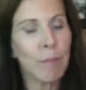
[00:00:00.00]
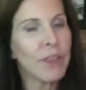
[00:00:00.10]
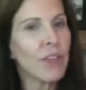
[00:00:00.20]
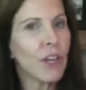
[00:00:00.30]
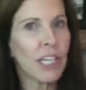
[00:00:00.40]

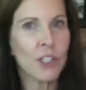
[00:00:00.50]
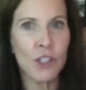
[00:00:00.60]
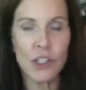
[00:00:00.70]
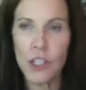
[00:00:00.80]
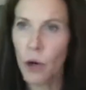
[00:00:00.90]
but there
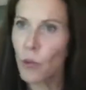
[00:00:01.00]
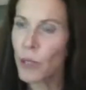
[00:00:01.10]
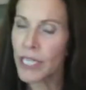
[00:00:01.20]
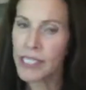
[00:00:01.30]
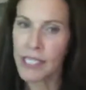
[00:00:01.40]
is no
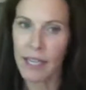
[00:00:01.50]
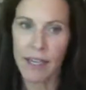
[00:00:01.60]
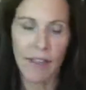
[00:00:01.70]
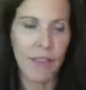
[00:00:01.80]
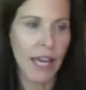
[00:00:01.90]

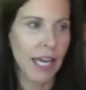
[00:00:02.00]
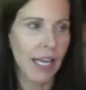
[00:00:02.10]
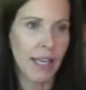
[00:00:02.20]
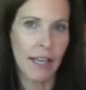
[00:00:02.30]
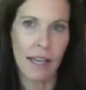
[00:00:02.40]
reason that
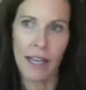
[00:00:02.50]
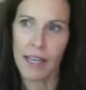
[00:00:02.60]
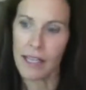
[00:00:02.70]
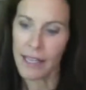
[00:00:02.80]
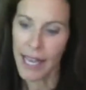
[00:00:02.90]
it
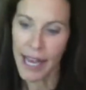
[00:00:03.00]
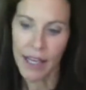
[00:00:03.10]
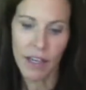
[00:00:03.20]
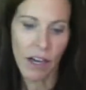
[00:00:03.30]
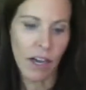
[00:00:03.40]

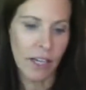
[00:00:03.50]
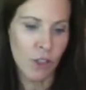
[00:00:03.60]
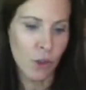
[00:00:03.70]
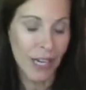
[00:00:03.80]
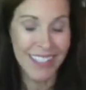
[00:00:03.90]
cannot
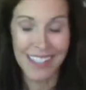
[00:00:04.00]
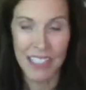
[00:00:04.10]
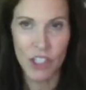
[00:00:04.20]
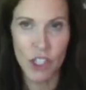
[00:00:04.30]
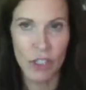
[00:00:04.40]

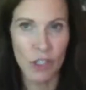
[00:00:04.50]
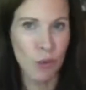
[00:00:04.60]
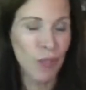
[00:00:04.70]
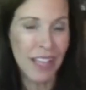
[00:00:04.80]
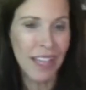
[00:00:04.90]
transition to
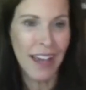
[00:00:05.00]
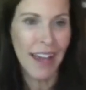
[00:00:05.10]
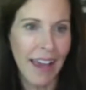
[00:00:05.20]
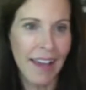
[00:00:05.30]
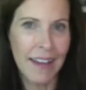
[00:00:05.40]
really
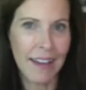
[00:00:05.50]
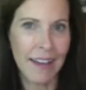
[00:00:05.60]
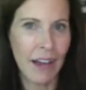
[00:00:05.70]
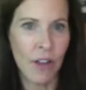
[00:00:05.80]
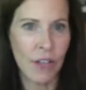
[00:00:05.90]

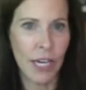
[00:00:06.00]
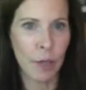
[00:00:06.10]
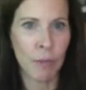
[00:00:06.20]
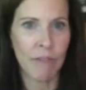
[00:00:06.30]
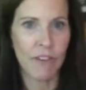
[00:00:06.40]
any
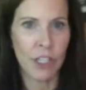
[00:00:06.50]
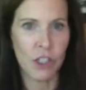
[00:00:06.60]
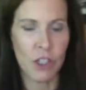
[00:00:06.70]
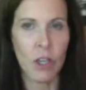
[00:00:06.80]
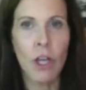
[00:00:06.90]
healthcare
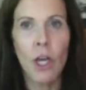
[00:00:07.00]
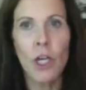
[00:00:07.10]
professional.